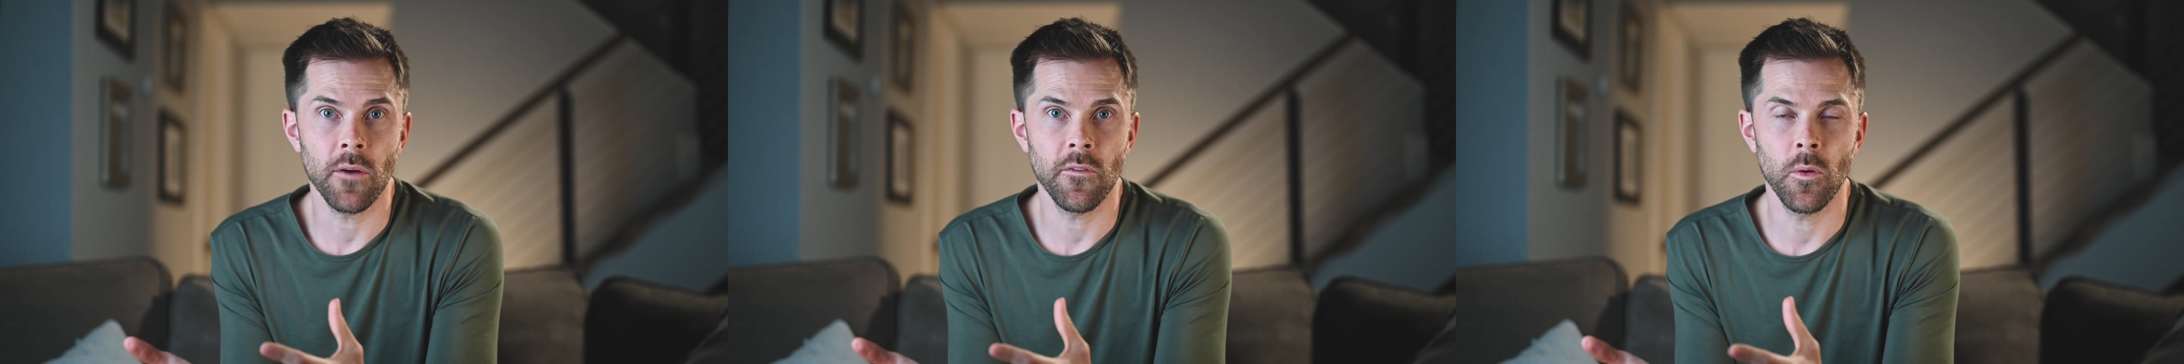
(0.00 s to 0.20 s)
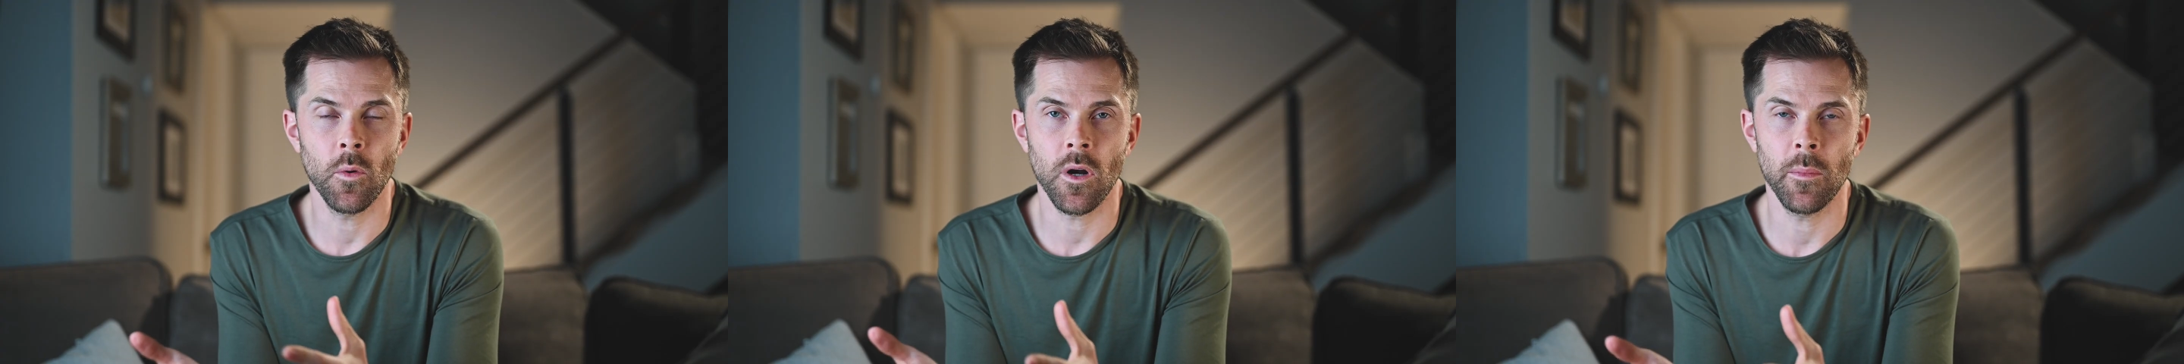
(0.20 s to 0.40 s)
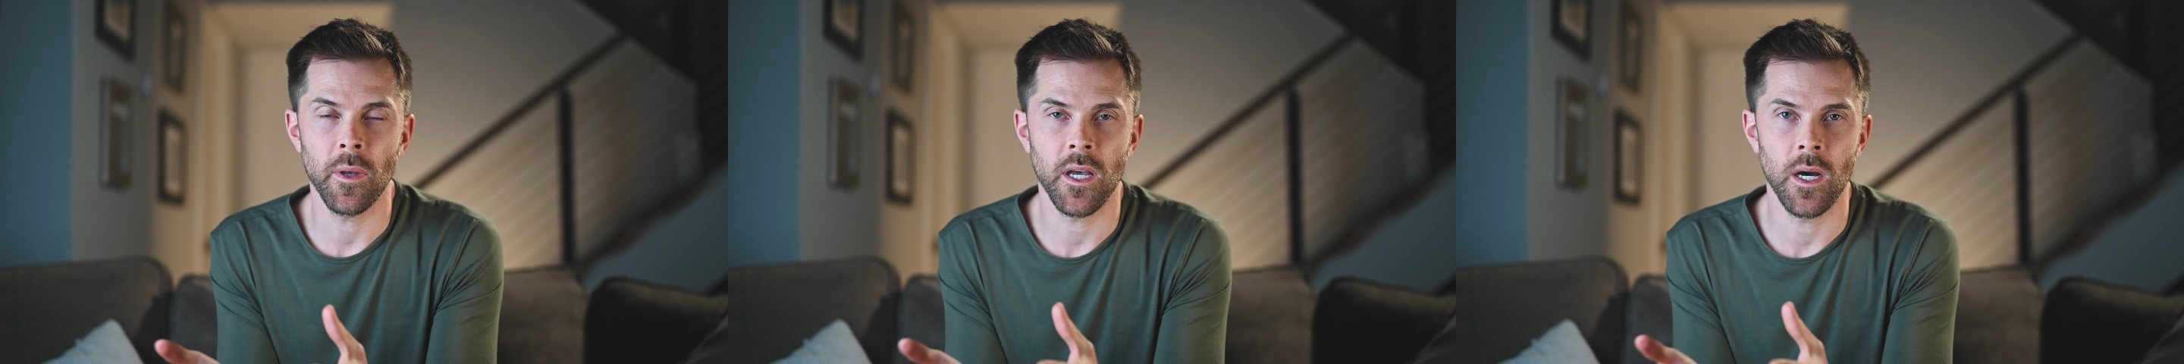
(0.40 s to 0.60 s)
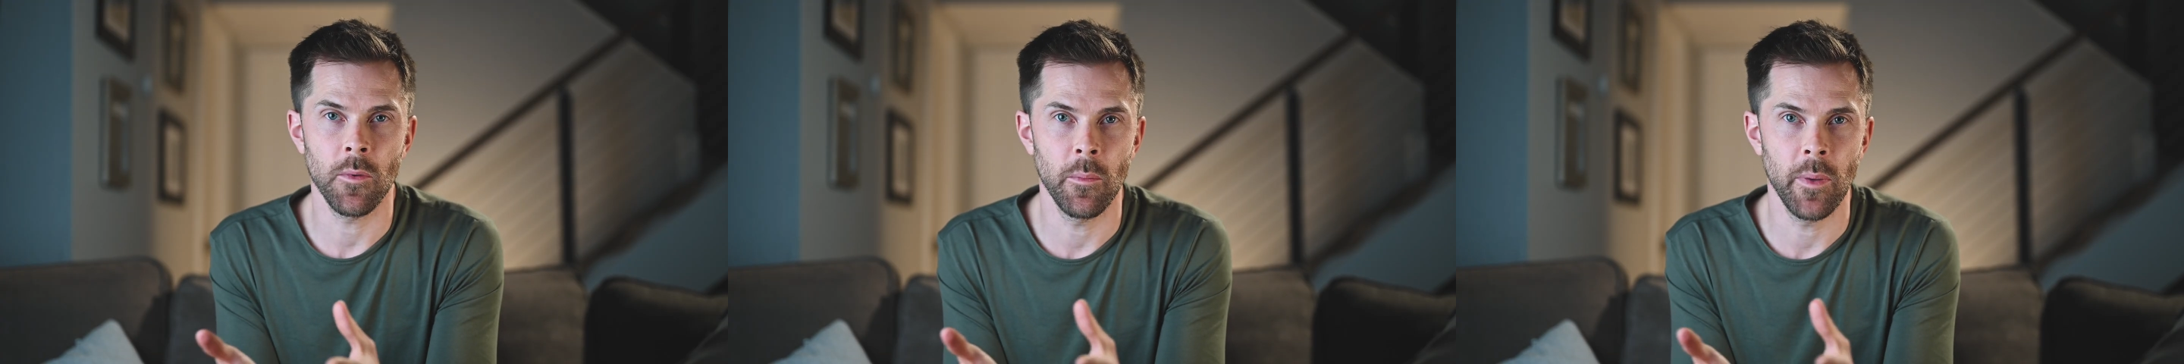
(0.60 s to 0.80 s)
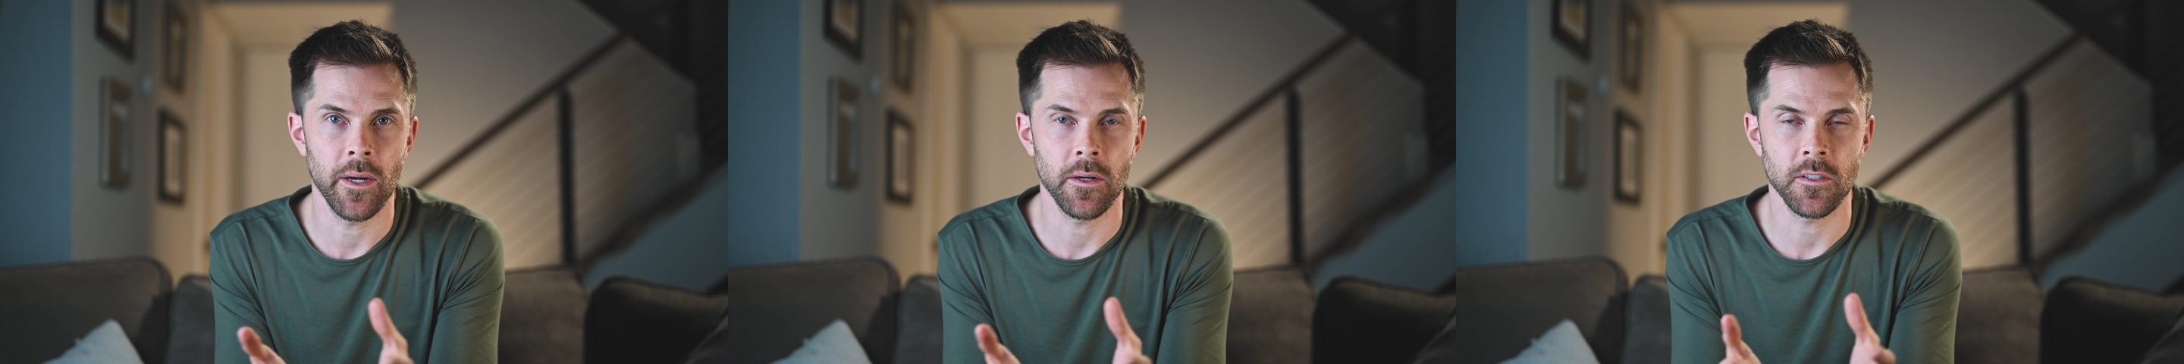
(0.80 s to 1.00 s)
if you want to become a
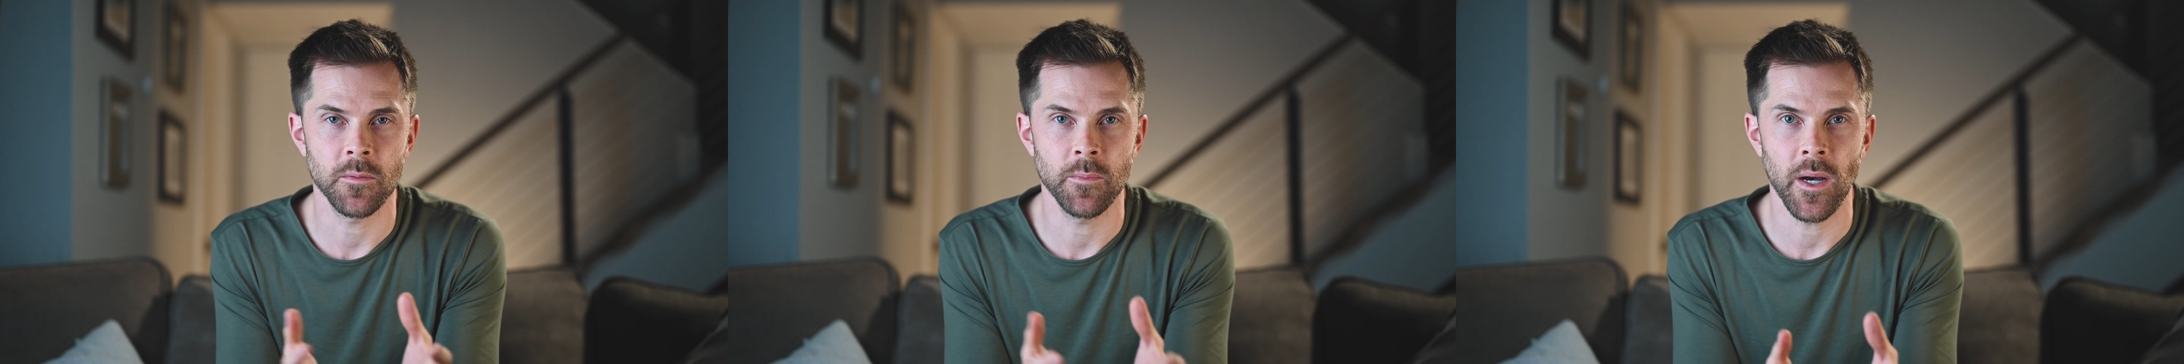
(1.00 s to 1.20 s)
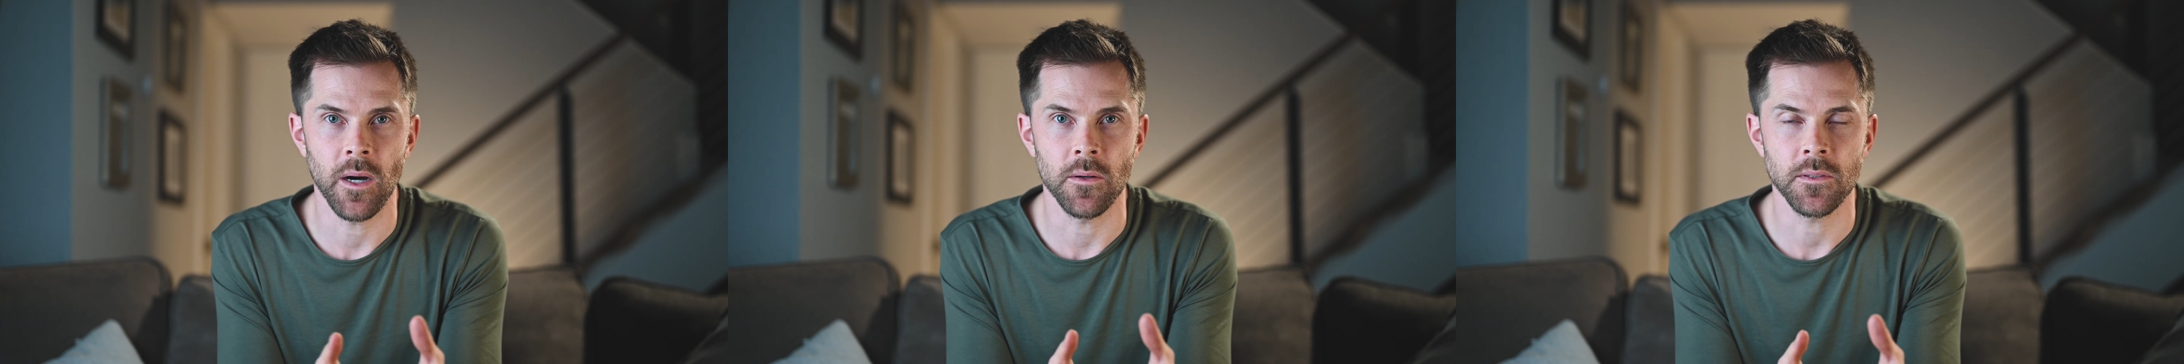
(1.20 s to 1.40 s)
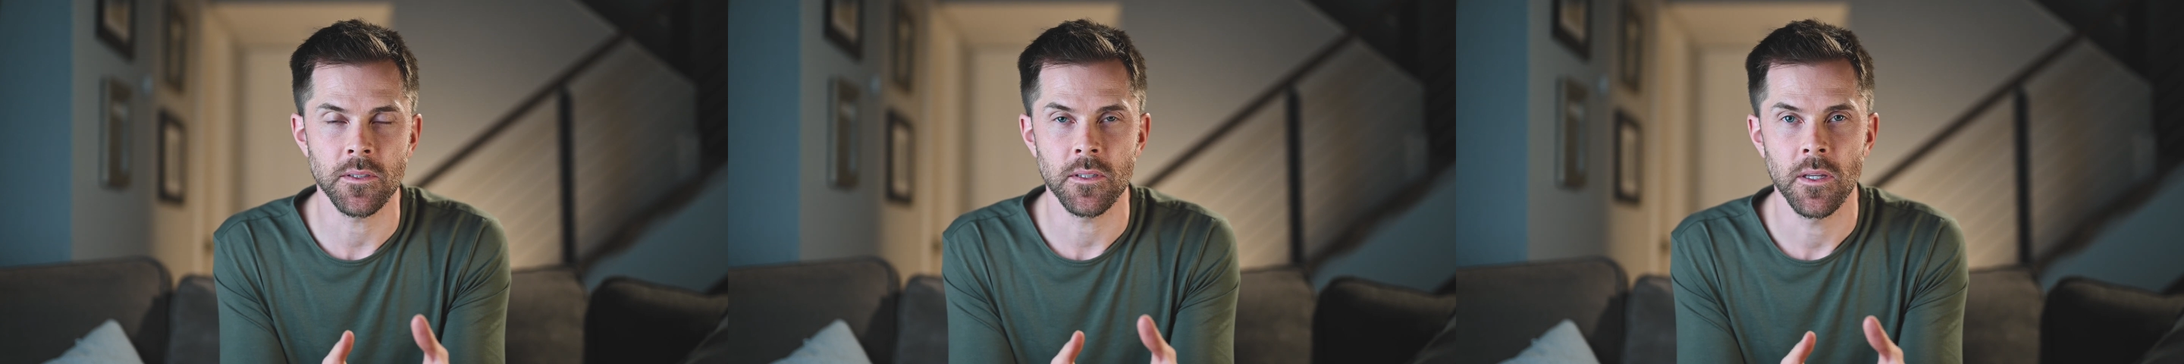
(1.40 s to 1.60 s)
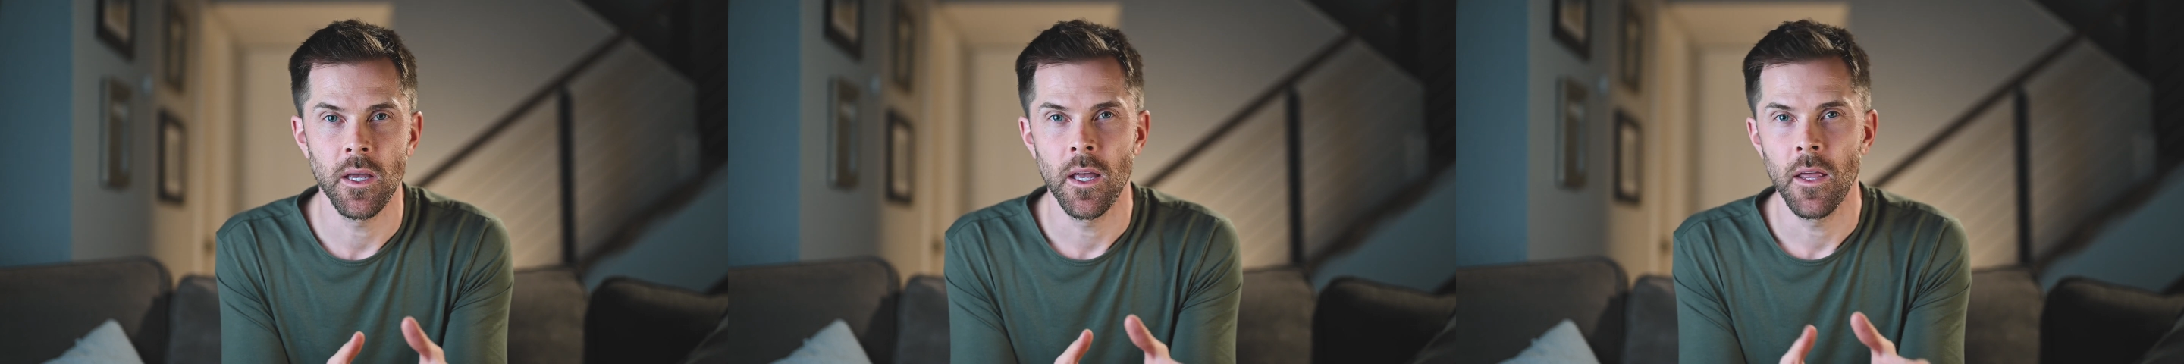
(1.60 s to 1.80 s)
better spouse,